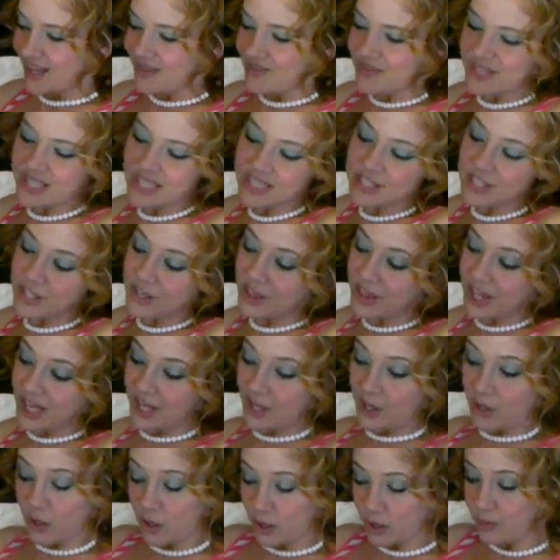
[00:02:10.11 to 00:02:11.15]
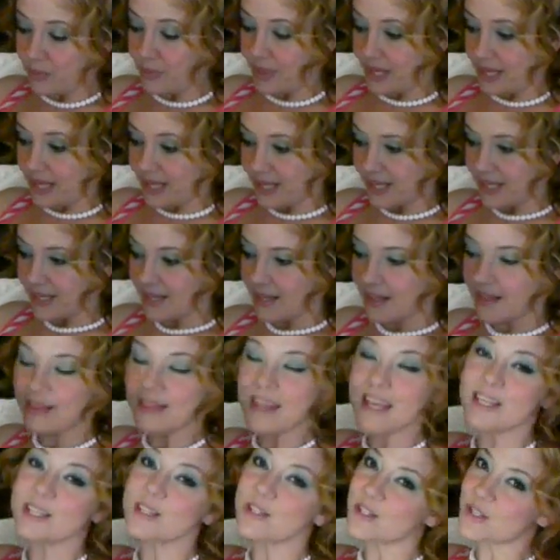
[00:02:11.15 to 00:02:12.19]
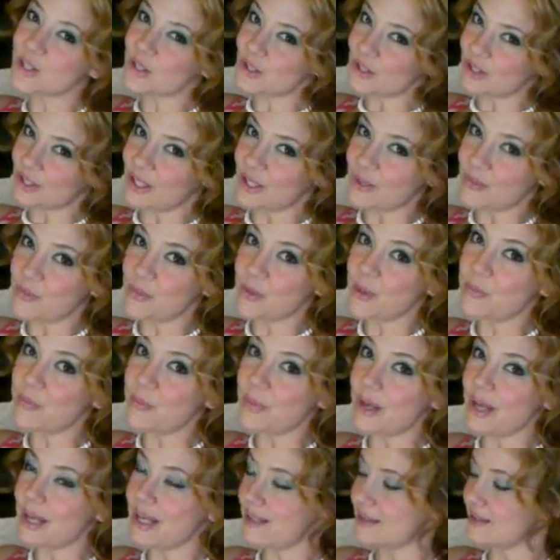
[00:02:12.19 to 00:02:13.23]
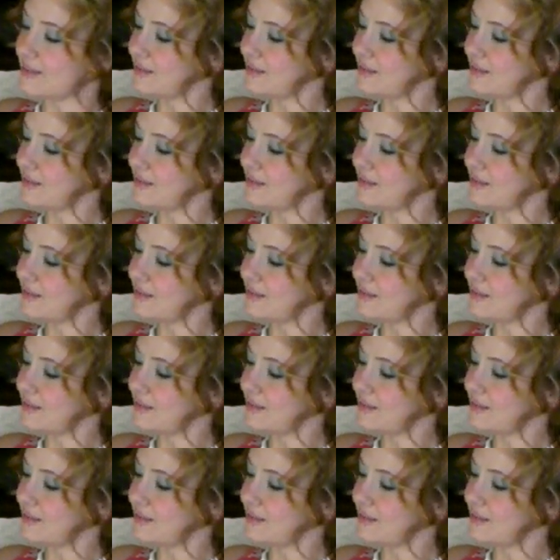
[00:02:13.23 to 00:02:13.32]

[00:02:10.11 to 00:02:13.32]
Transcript: If such a thing could be, they certainly would be.